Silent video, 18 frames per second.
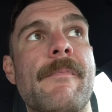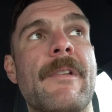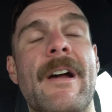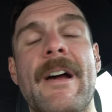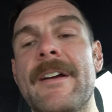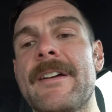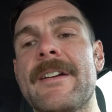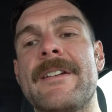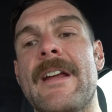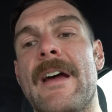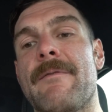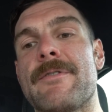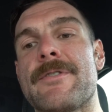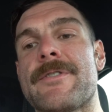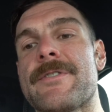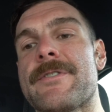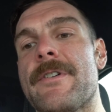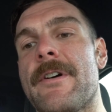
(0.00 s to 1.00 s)
I can never
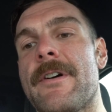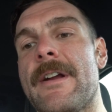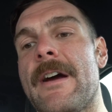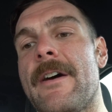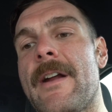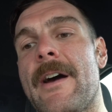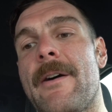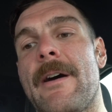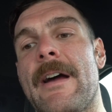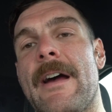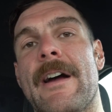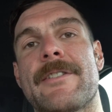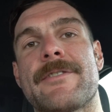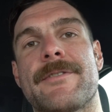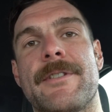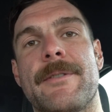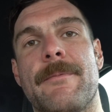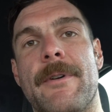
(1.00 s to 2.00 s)
start out how I
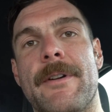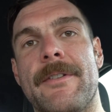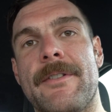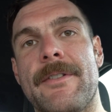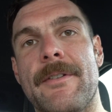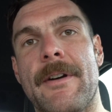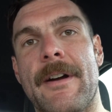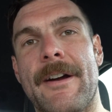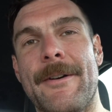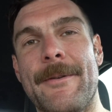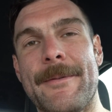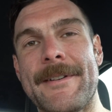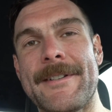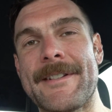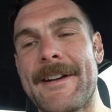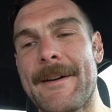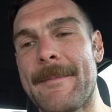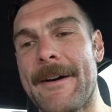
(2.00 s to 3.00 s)
actually want to. I
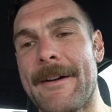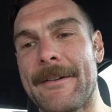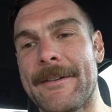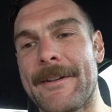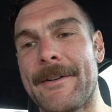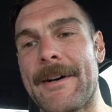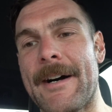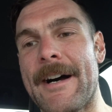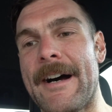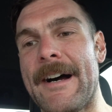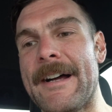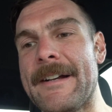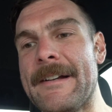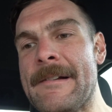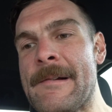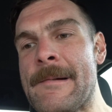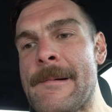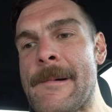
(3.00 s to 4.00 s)
always come out a little hot.
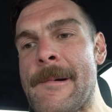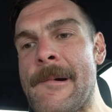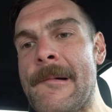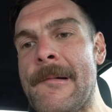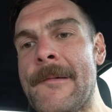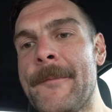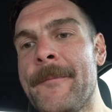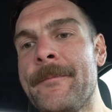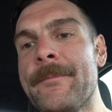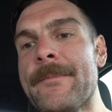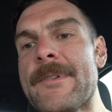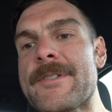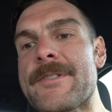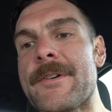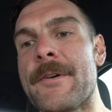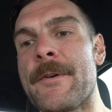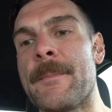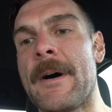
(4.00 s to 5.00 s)

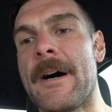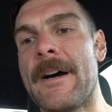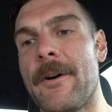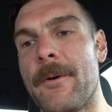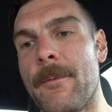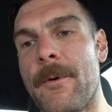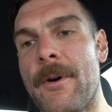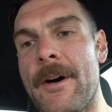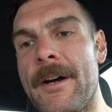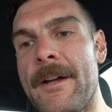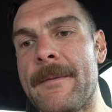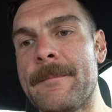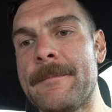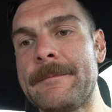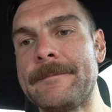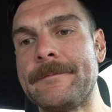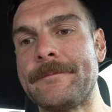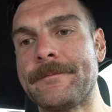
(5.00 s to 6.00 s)
So mile 1
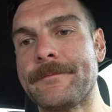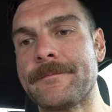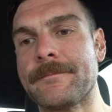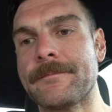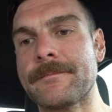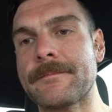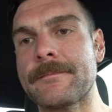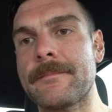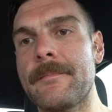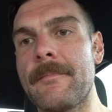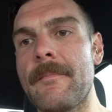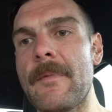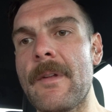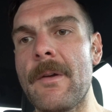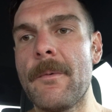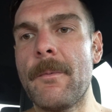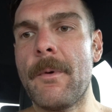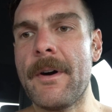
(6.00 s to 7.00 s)

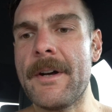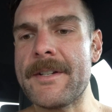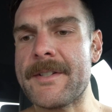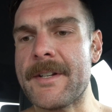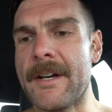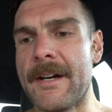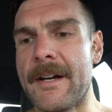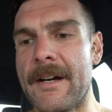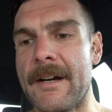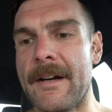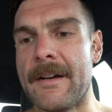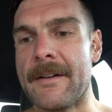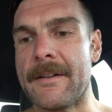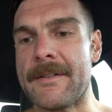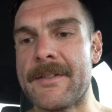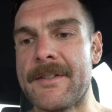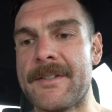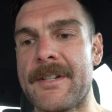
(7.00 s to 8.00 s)
was
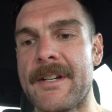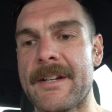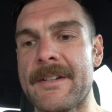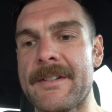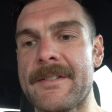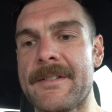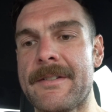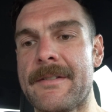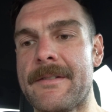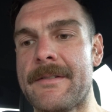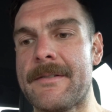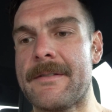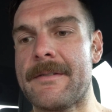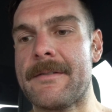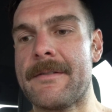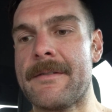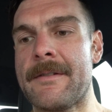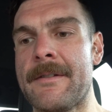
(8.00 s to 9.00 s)

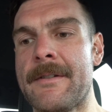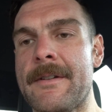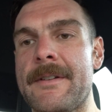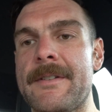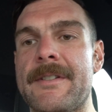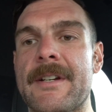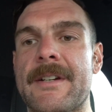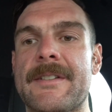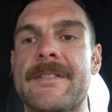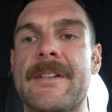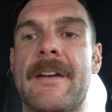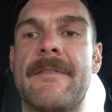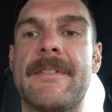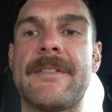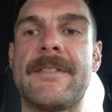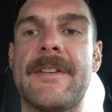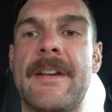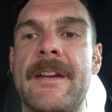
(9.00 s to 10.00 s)

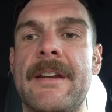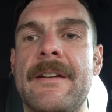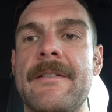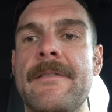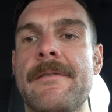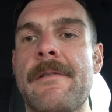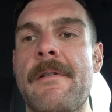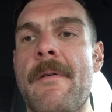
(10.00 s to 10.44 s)
6:17.